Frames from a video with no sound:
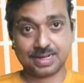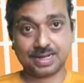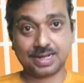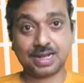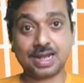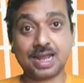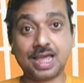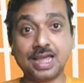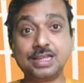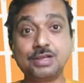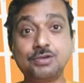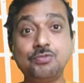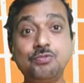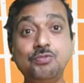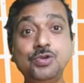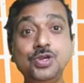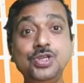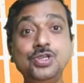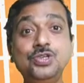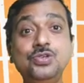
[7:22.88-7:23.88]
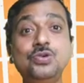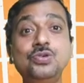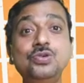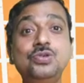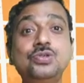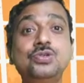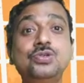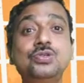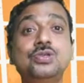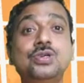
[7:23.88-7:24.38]
like
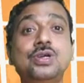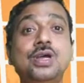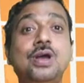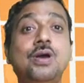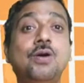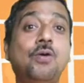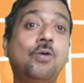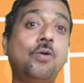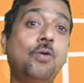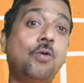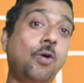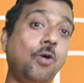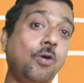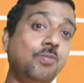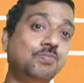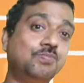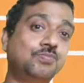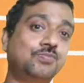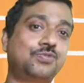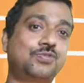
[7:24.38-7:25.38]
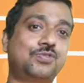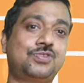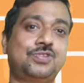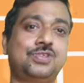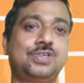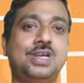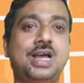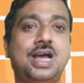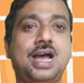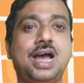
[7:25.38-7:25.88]
widowed
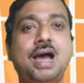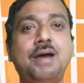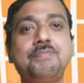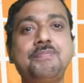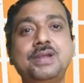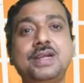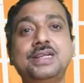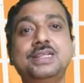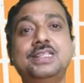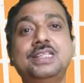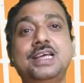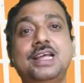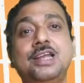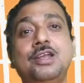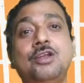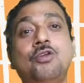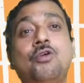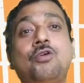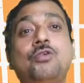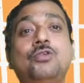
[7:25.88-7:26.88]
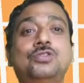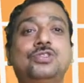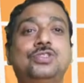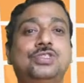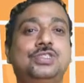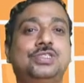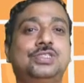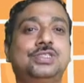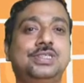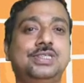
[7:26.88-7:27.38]
homes after their
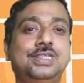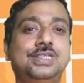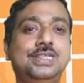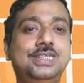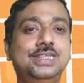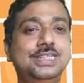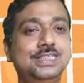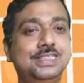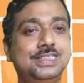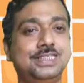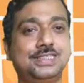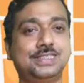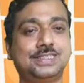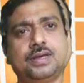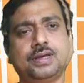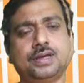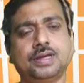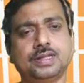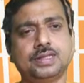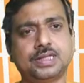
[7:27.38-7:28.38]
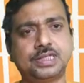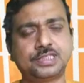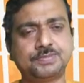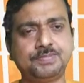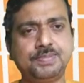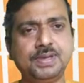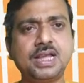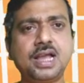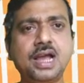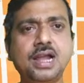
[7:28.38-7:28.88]
lord's disease. The
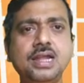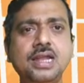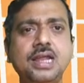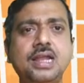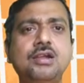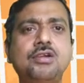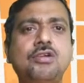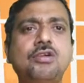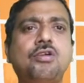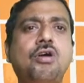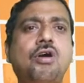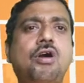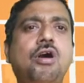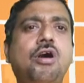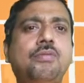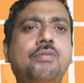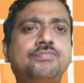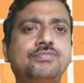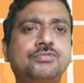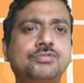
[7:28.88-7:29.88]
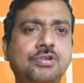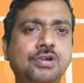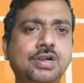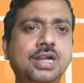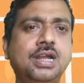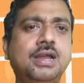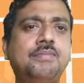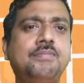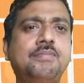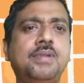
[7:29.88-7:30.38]
speaker narrator of
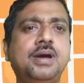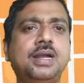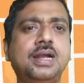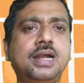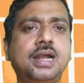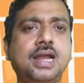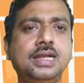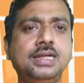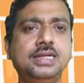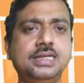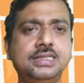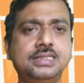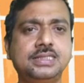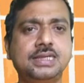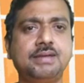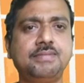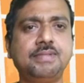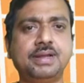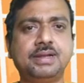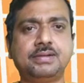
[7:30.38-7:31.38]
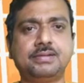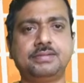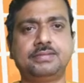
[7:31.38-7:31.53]
sonnet number 97